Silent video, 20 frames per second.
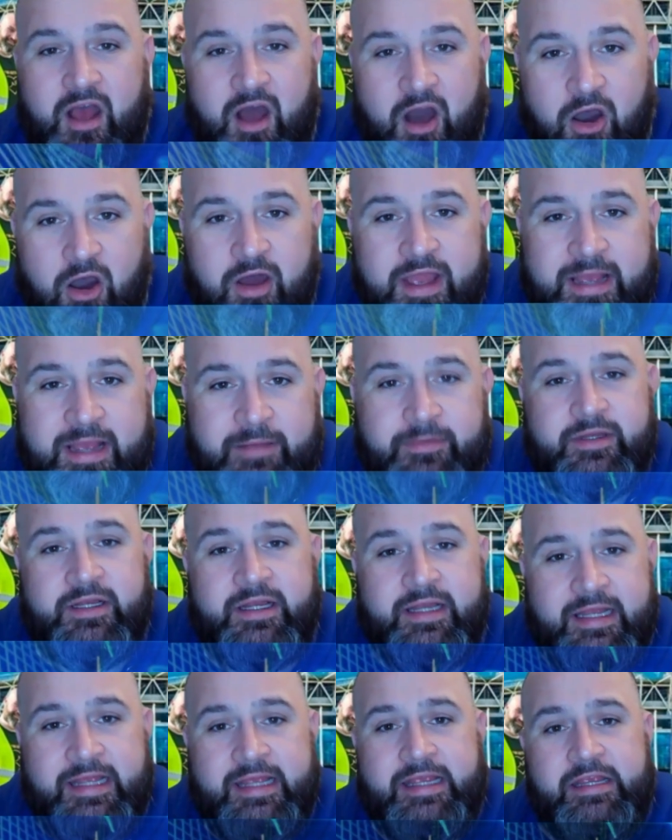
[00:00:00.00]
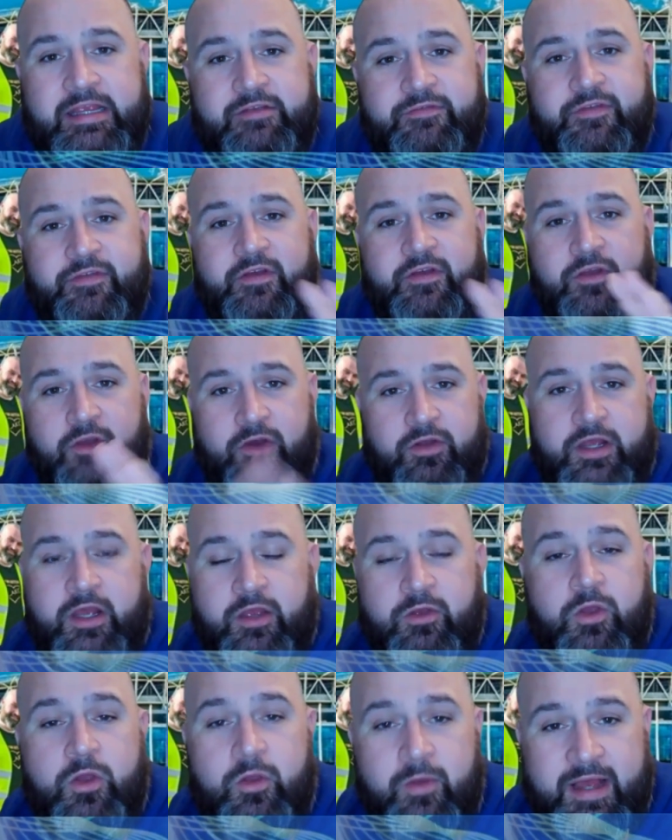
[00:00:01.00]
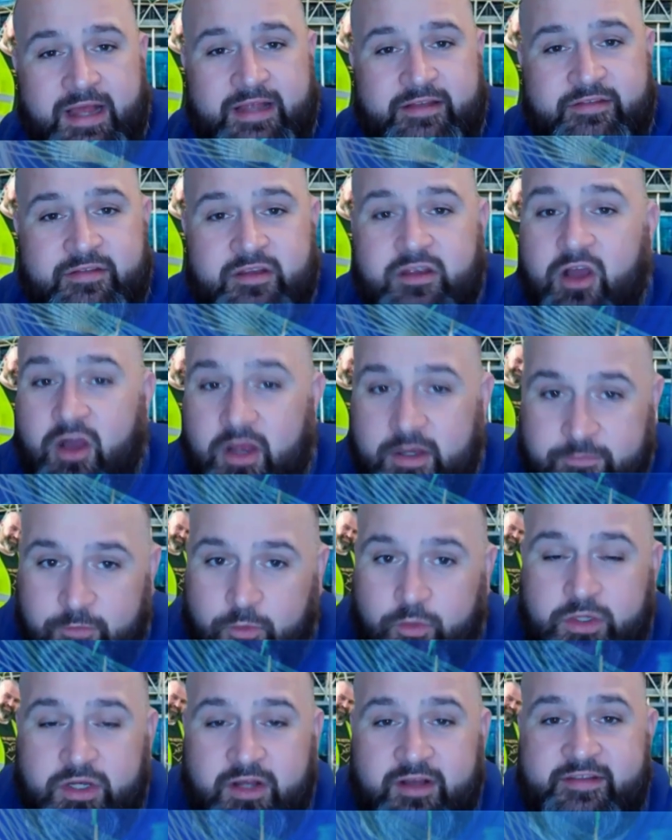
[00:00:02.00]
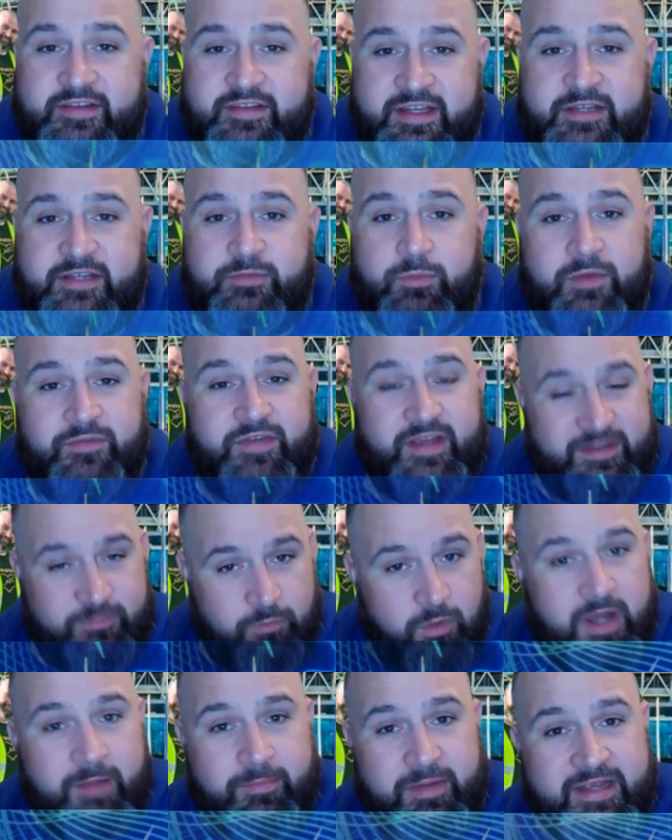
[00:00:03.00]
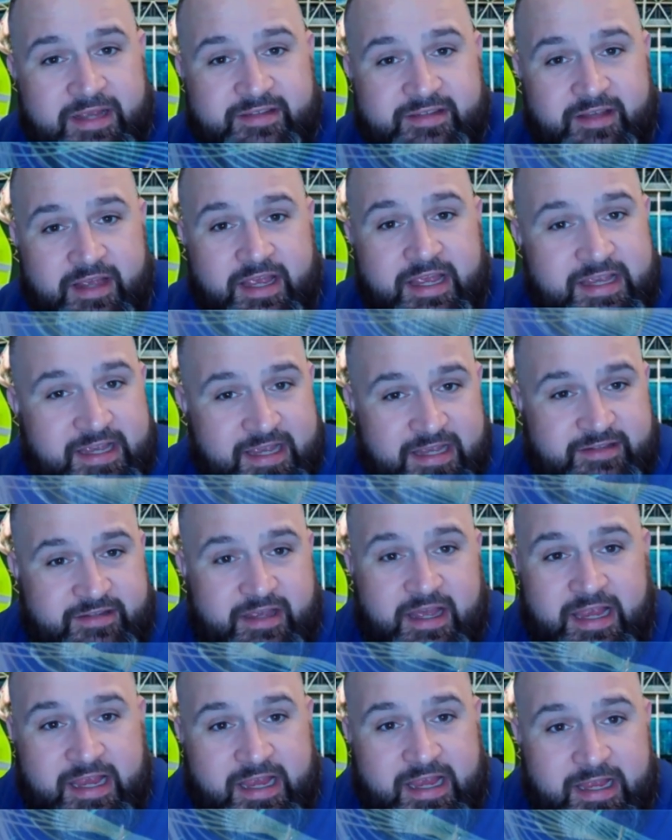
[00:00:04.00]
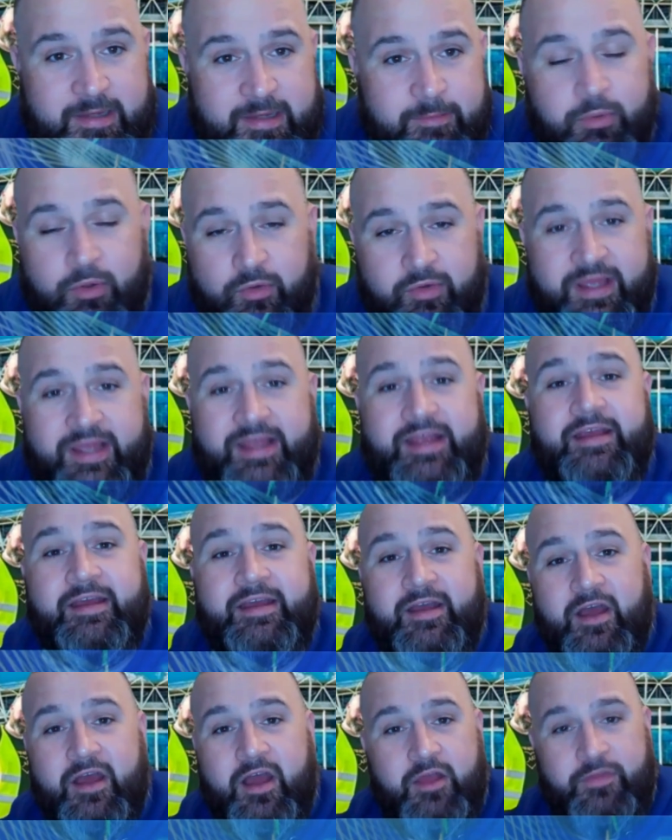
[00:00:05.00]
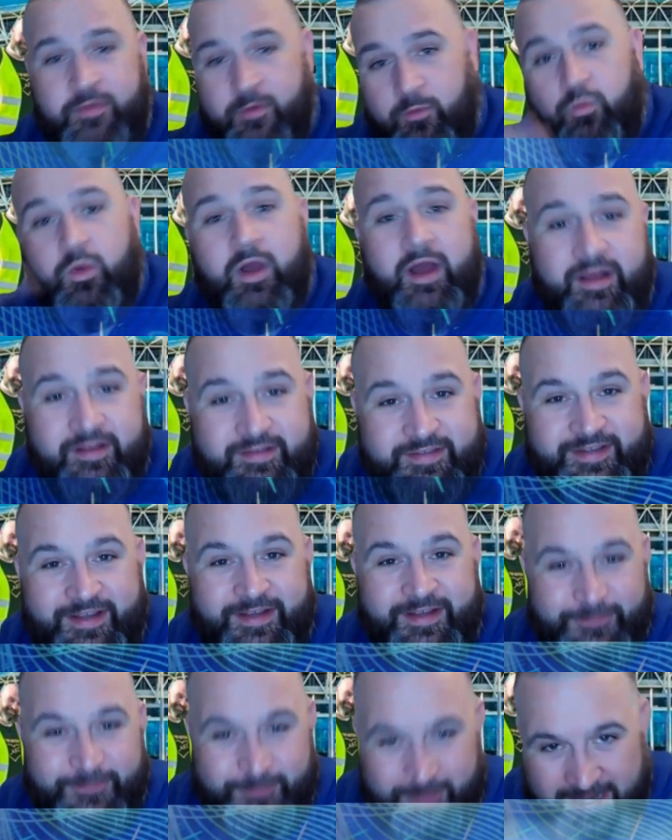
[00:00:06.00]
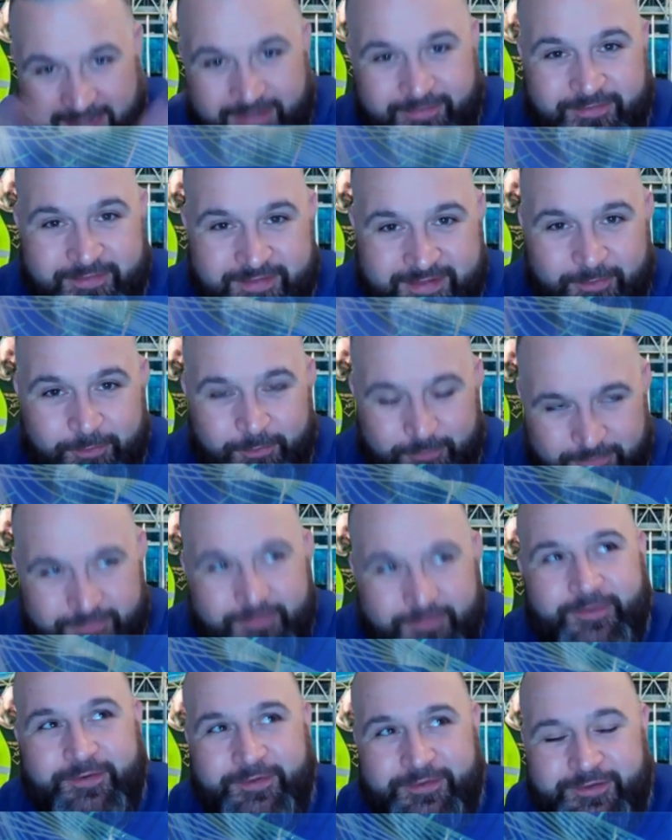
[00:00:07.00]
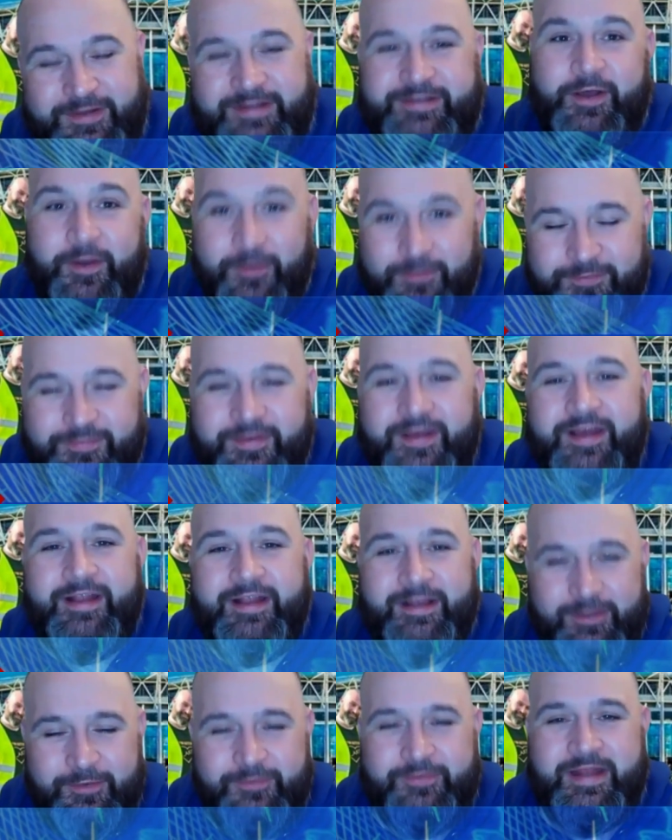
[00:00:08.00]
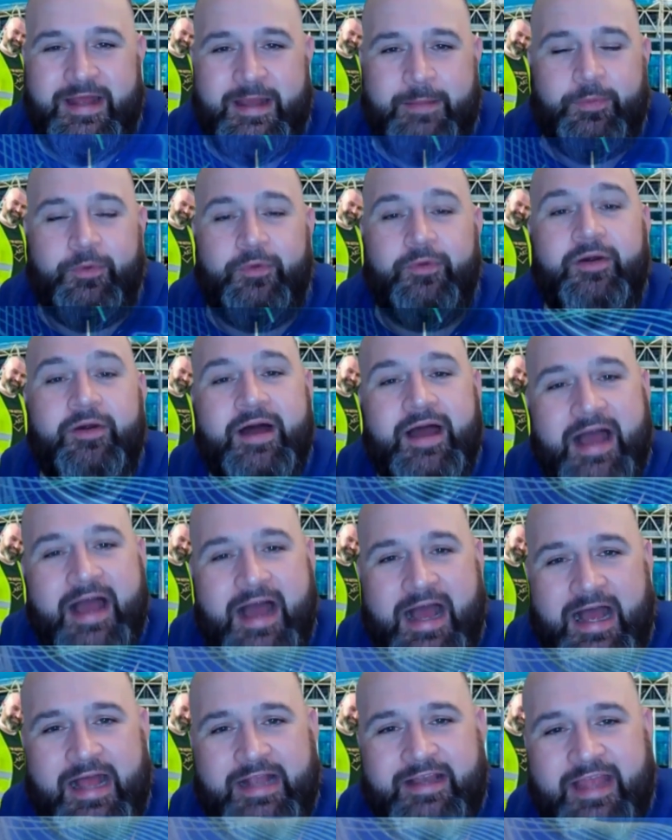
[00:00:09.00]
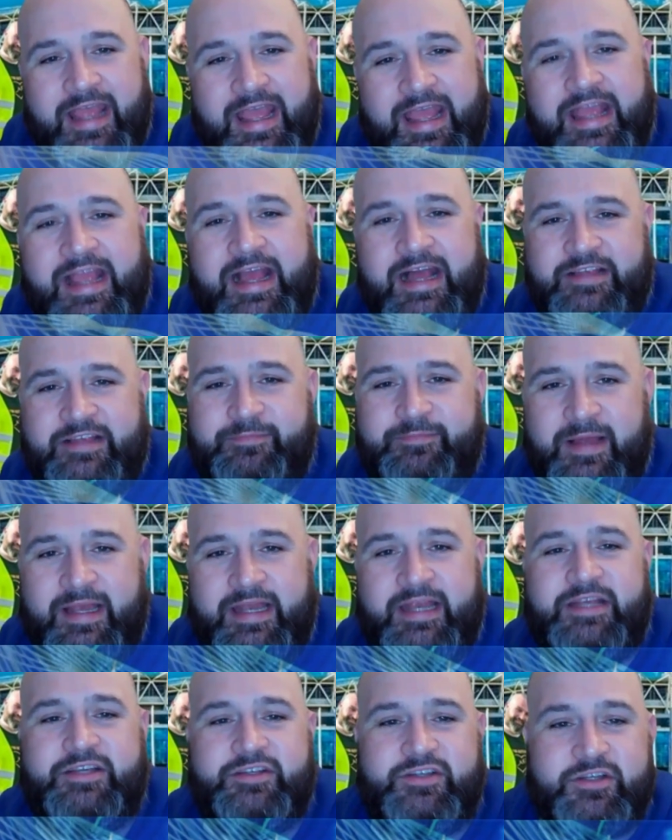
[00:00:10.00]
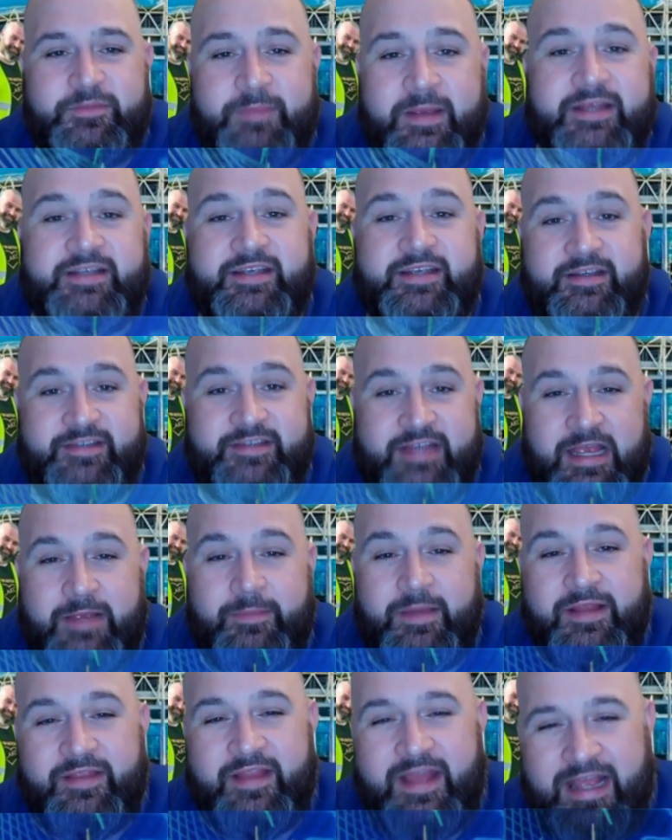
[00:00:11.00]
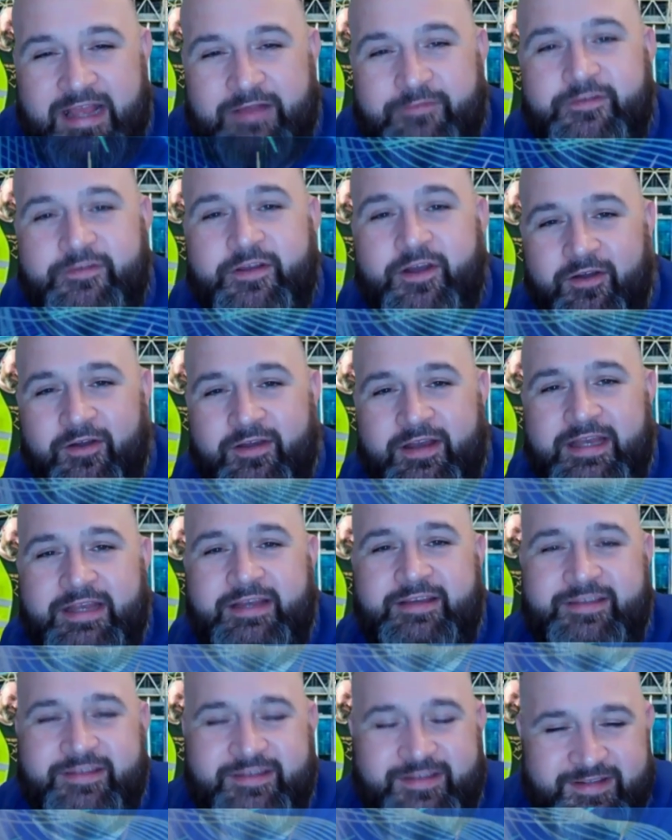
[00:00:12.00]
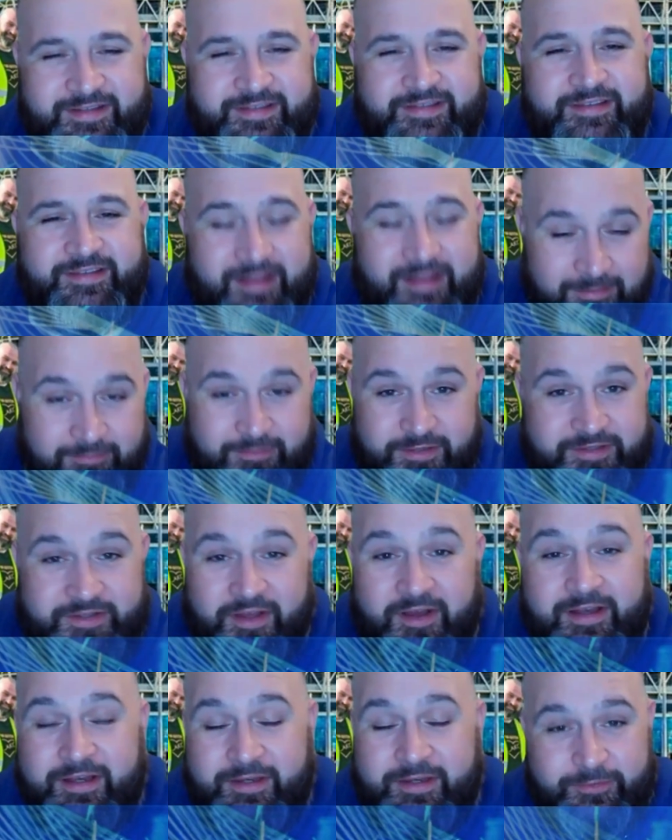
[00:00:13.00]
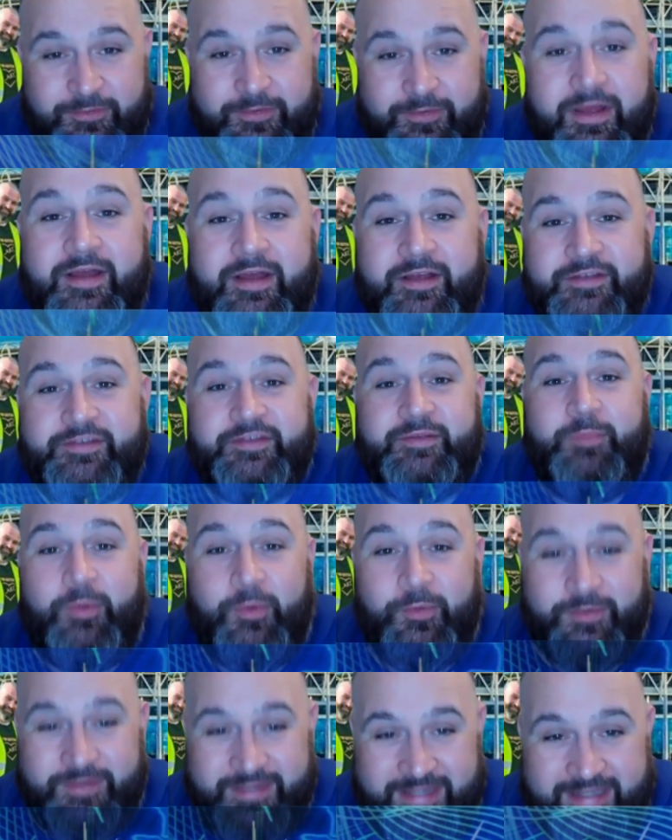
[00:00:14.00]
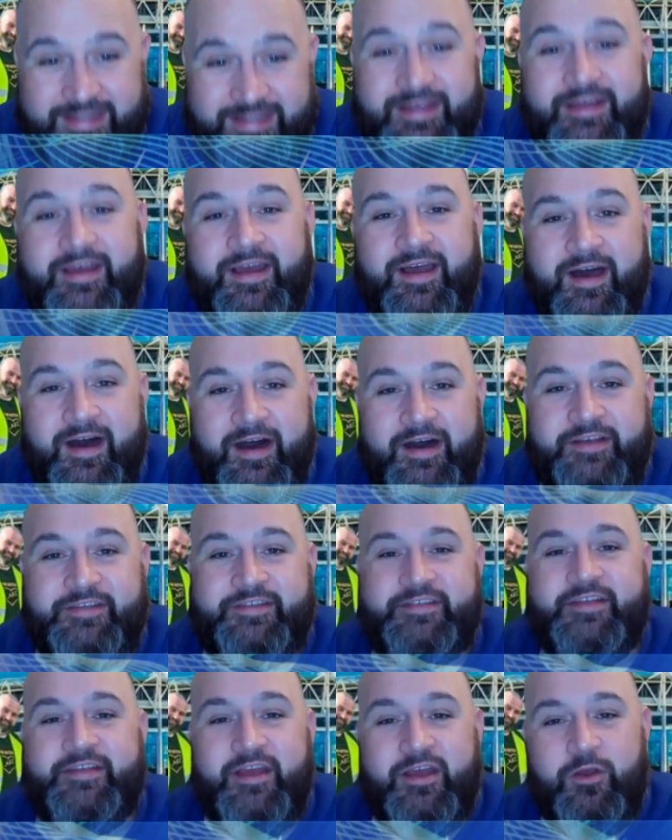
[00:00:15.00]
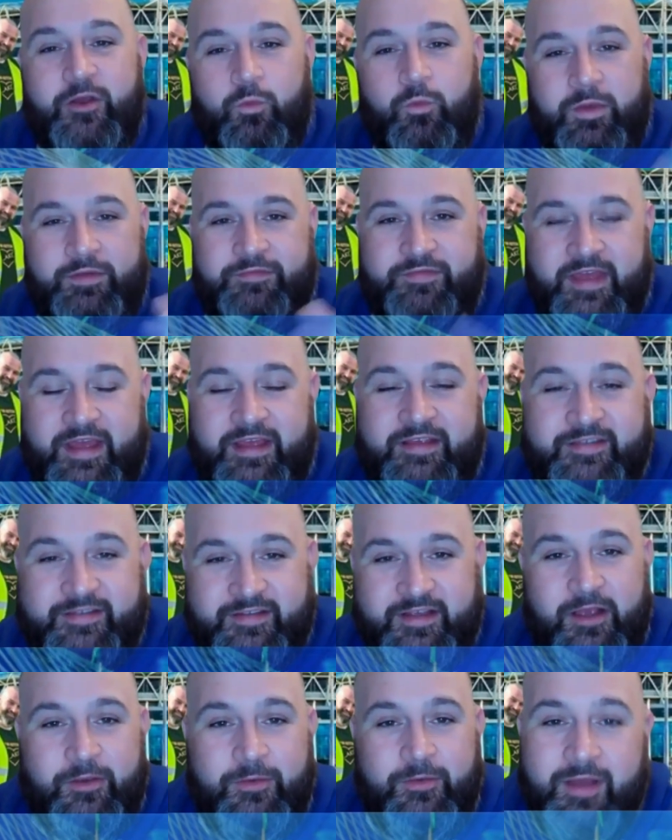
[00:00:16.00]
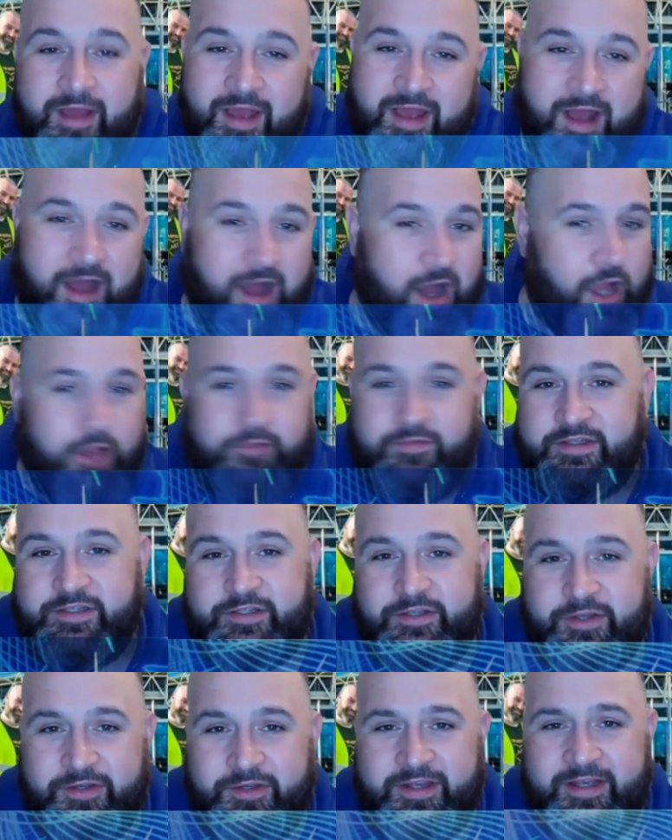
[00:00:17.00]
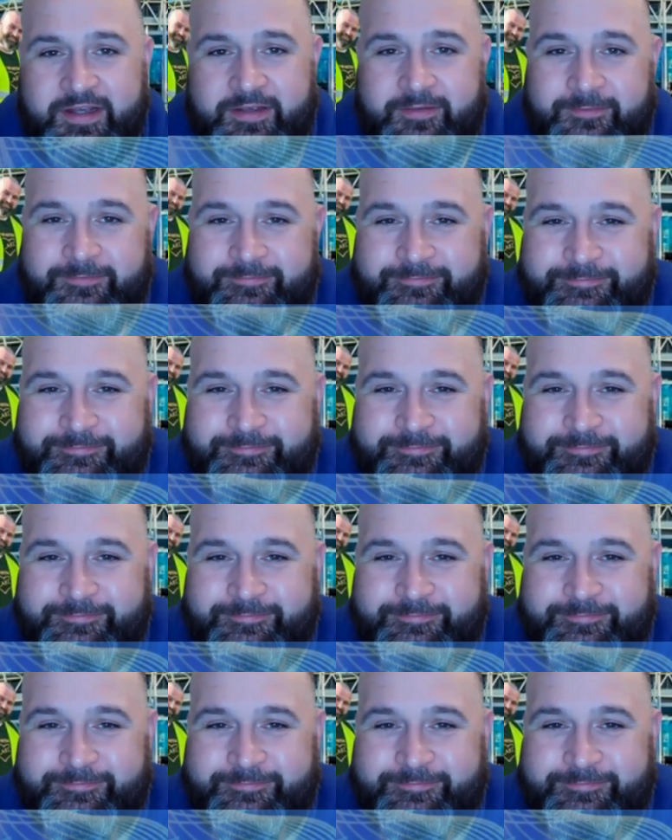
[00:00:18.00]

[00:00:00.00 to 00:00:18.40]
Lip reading: I am going to leave Goddo, who has kind of organised this with his workplace. So he is an employee that works around or for a contractor of Luton Airport, and he has managed to speak to his team, and they have kindly decided or supported us with this. So over to Goddo.